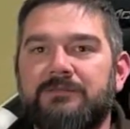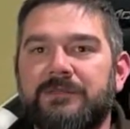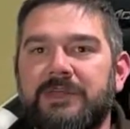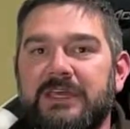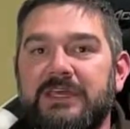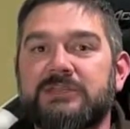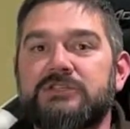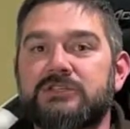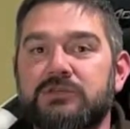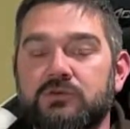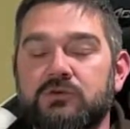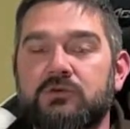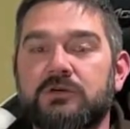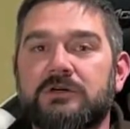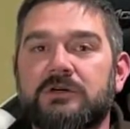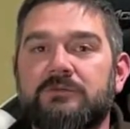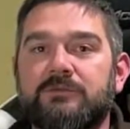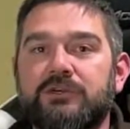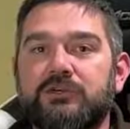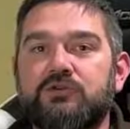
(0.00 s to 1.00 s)
in
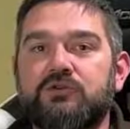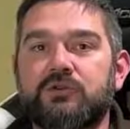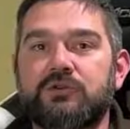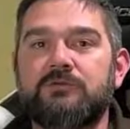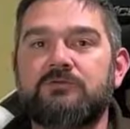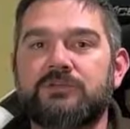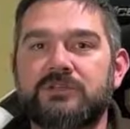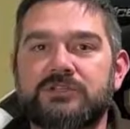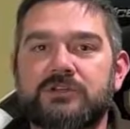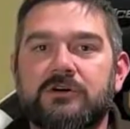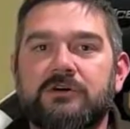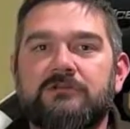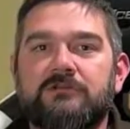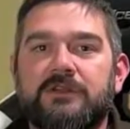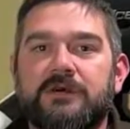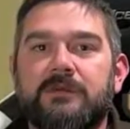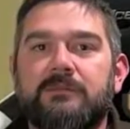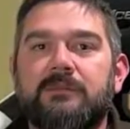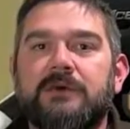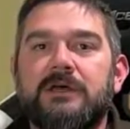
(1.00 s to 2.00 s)
store, but you couldn't reserve
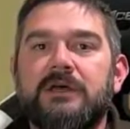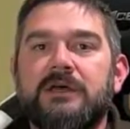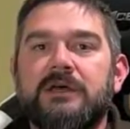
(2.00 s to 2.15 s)
them.